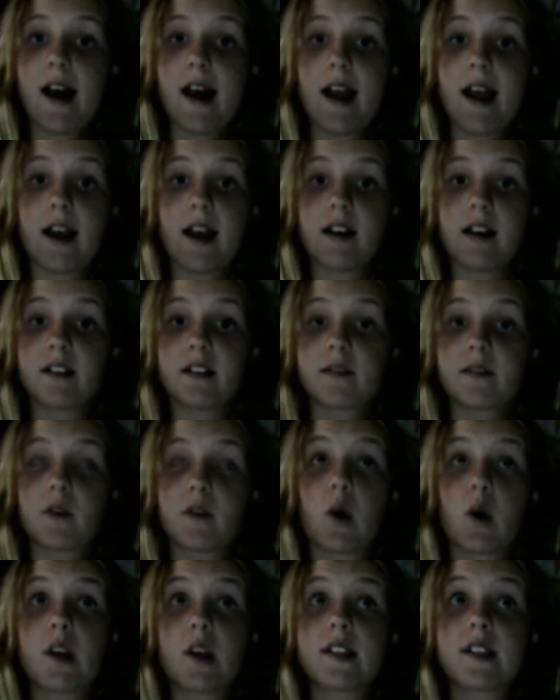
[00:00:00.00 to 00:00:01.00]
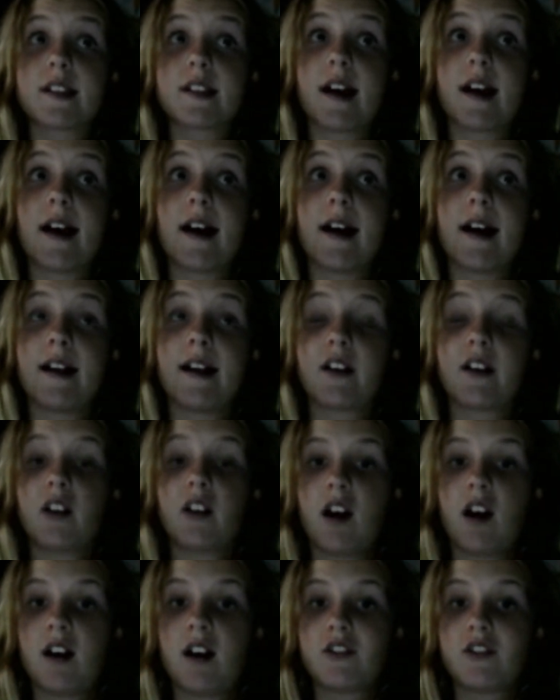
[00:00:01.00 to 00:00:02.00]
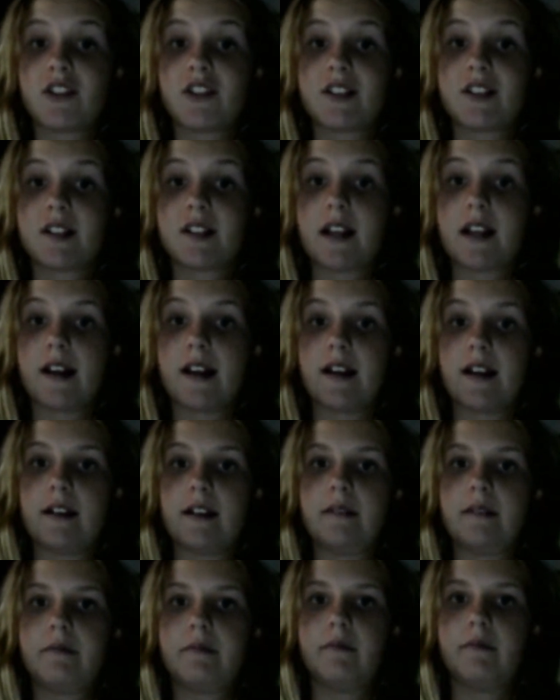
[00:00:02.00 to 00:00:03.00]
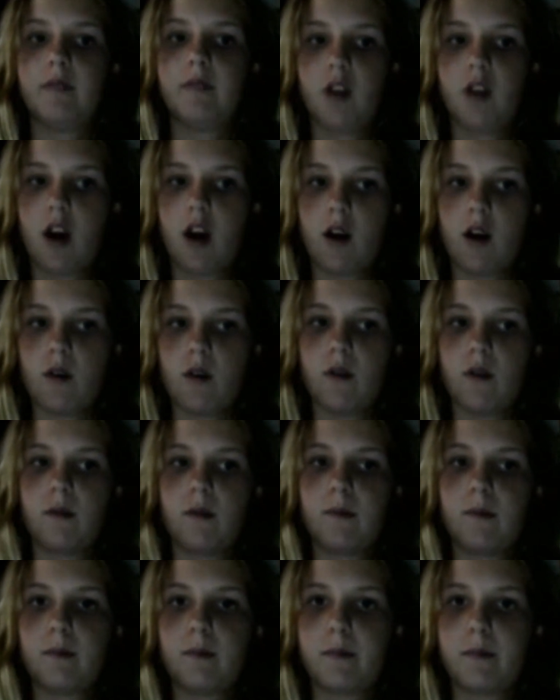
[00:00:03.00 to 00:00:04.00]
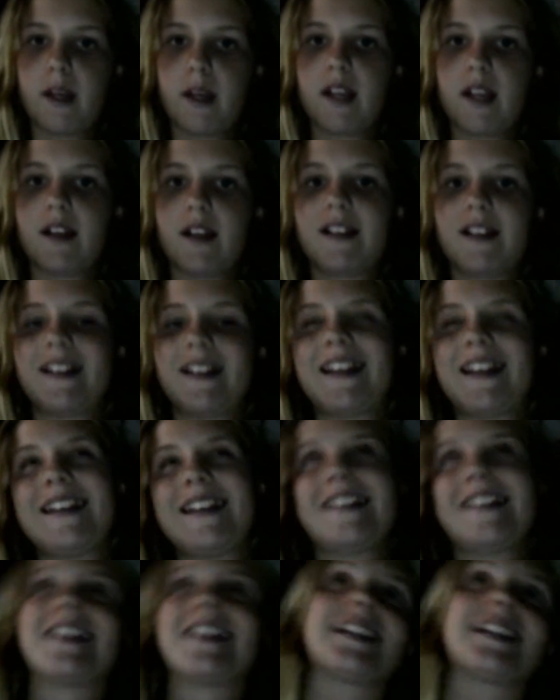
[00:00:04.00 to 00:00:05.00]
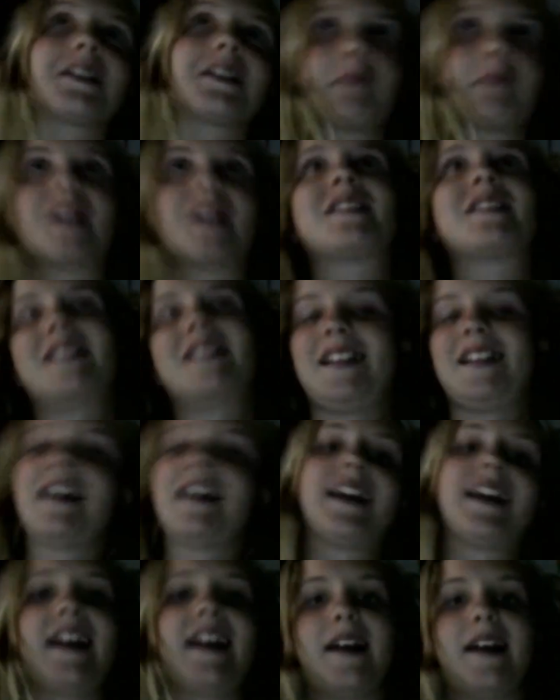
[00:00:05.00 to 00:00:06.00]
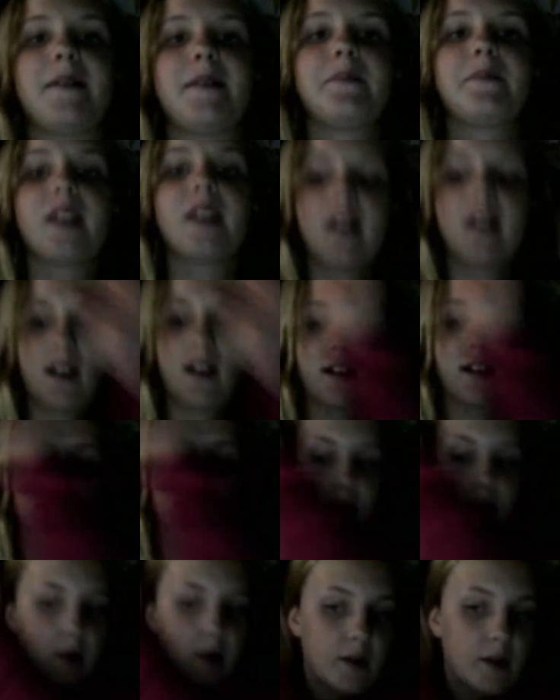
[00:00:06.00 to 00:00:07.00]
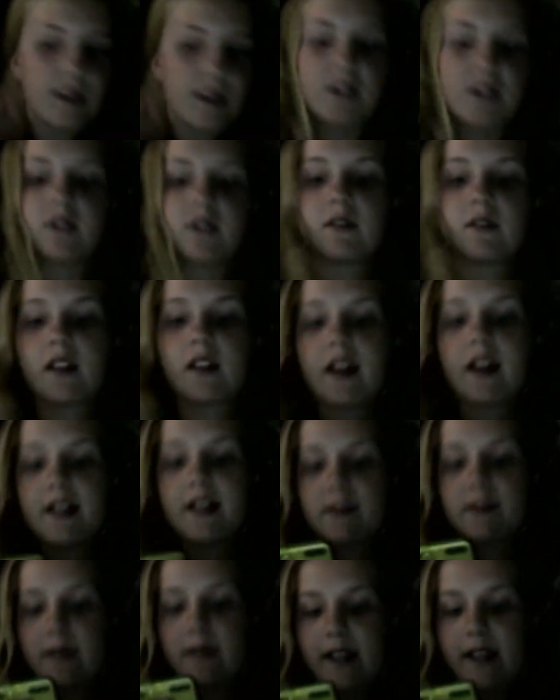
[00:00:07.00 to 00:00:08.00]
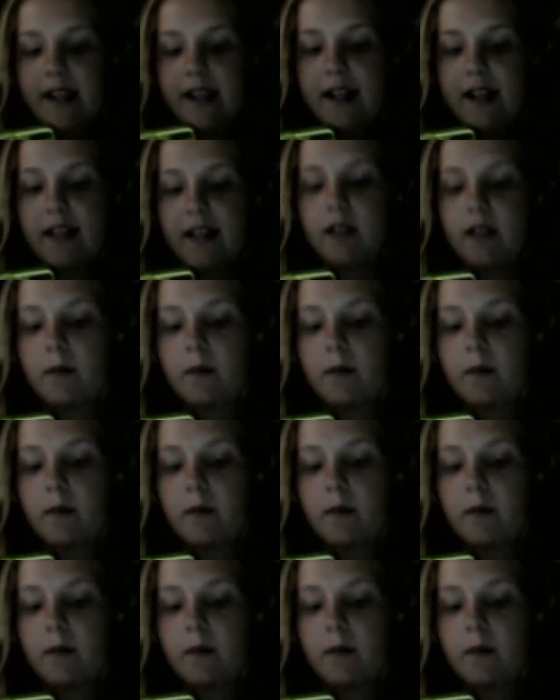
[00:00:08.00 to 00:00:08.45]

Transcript: and of course I could not just say no, the nice person that I am, so I'm going to do the lines for Lanie